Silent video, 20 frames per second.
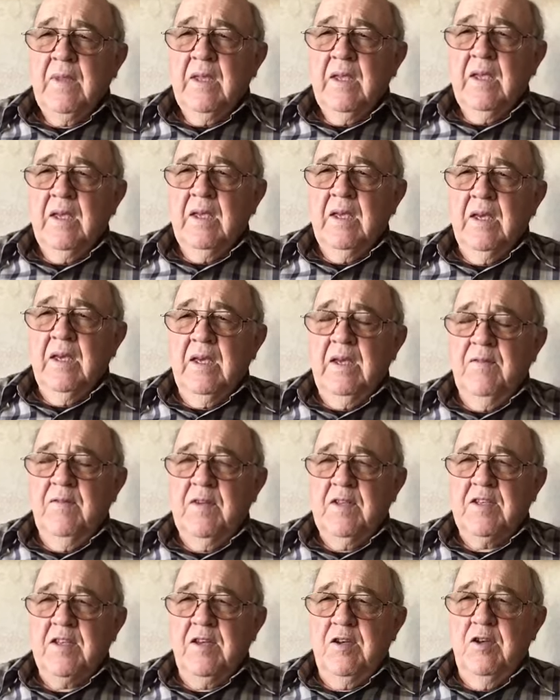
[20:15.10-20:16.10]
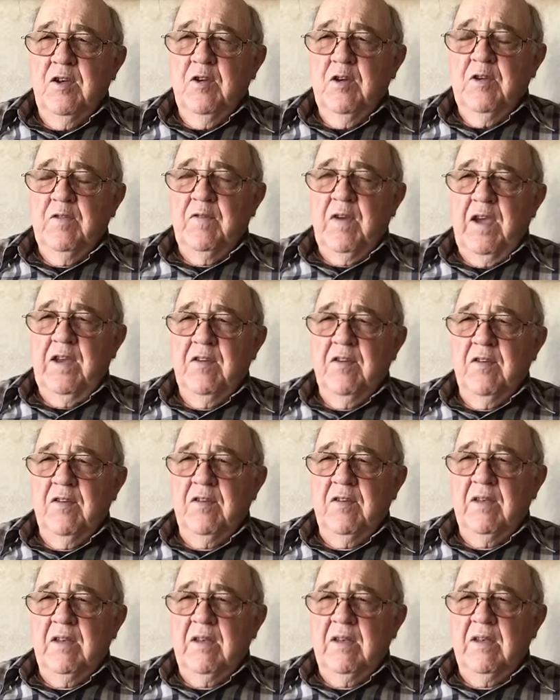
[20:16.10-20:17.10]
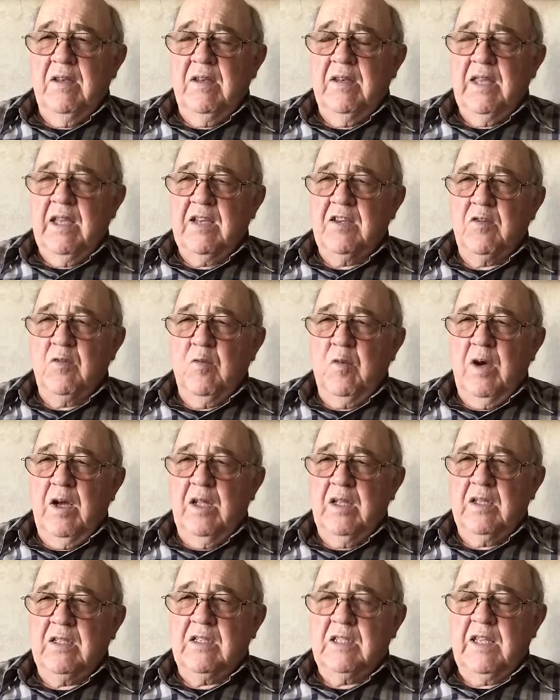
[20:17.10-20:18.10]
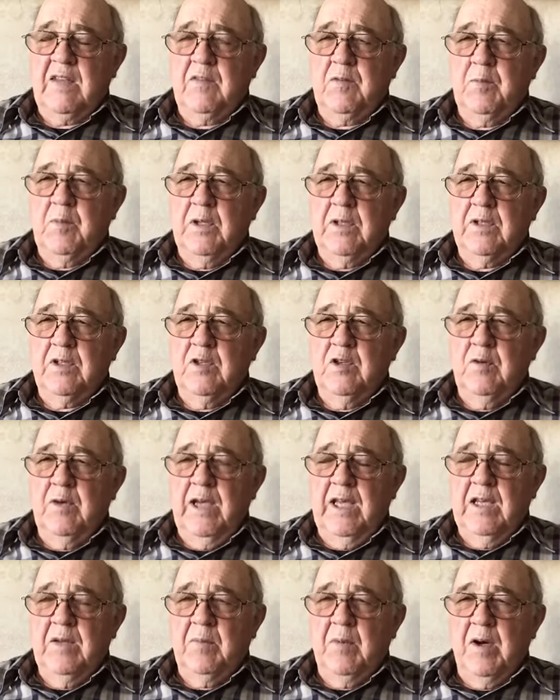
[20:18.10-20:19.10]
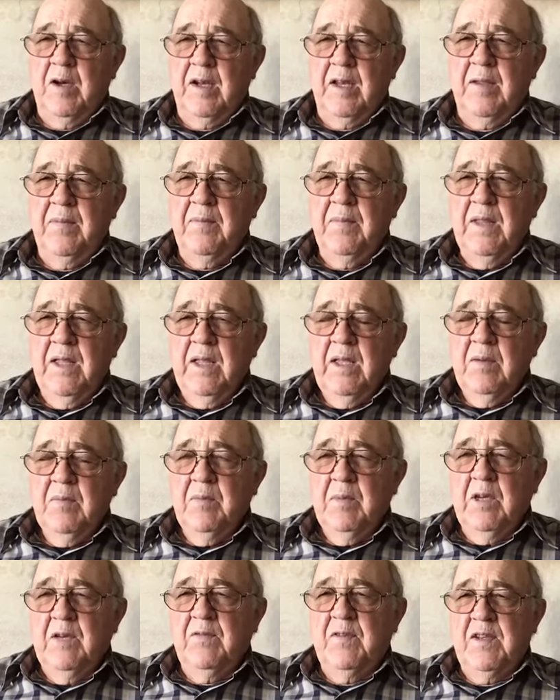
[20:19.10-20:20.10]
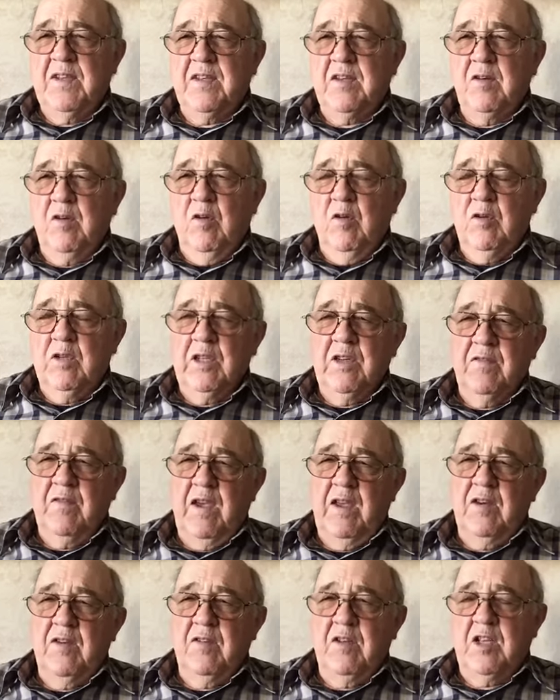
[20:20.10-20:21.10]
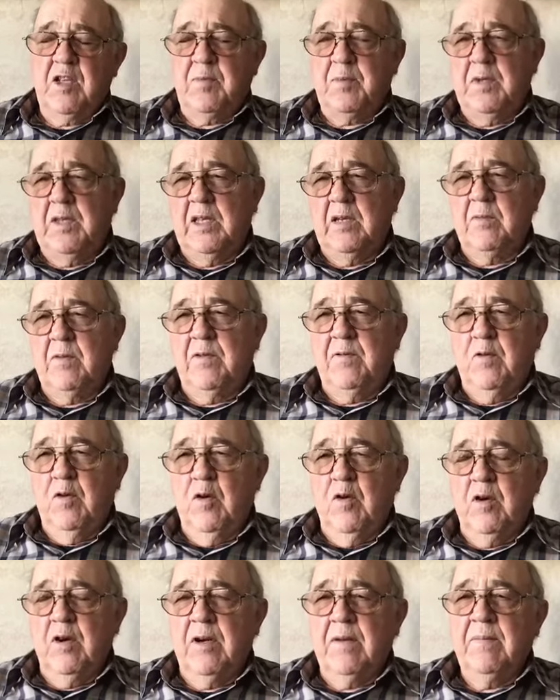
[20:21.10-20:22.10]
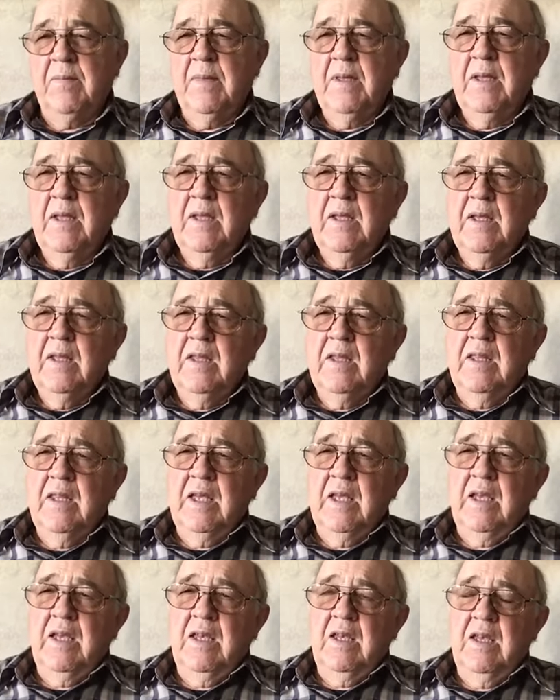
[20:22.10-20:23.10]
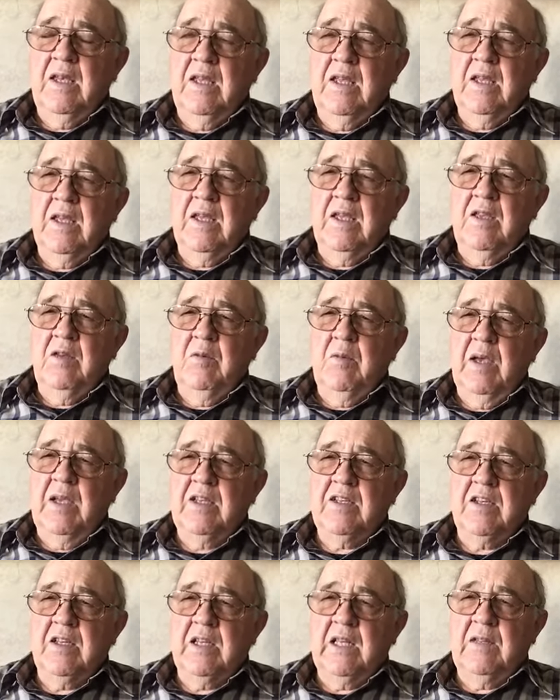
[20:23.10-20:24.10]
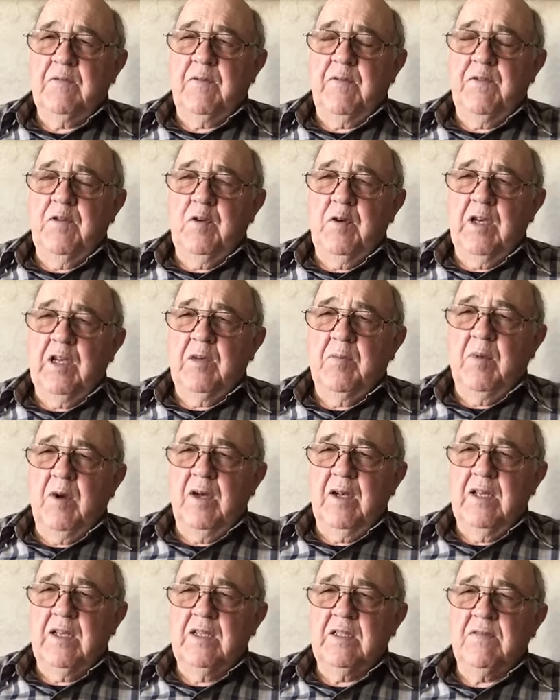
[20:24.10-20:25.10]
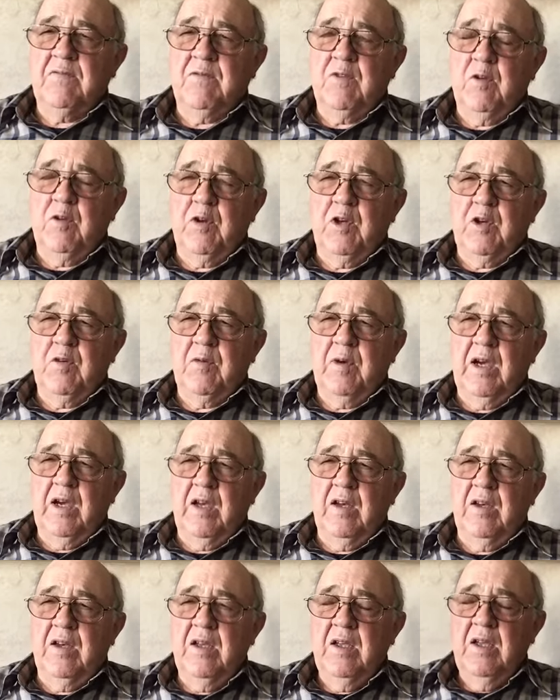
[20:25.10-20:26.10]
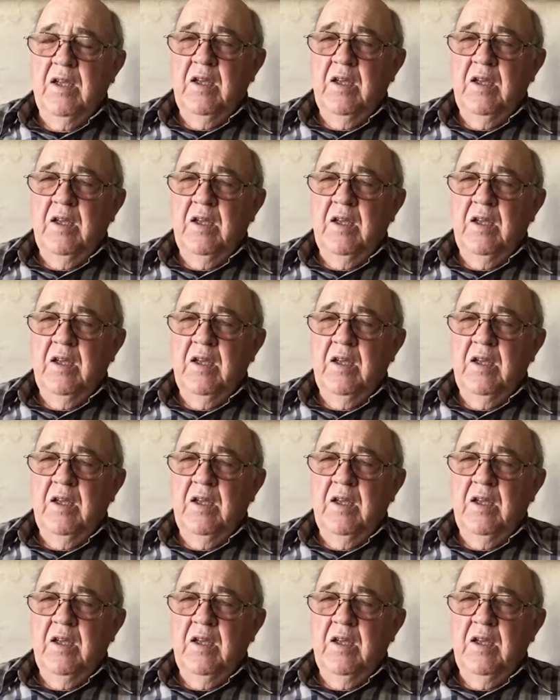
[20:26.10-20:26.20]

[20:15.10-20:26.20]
If it's a new invader, then it takes a while because they have to build a new antibody. But if it's an old invader that's been there before, then you may still have a few antibodies floating around.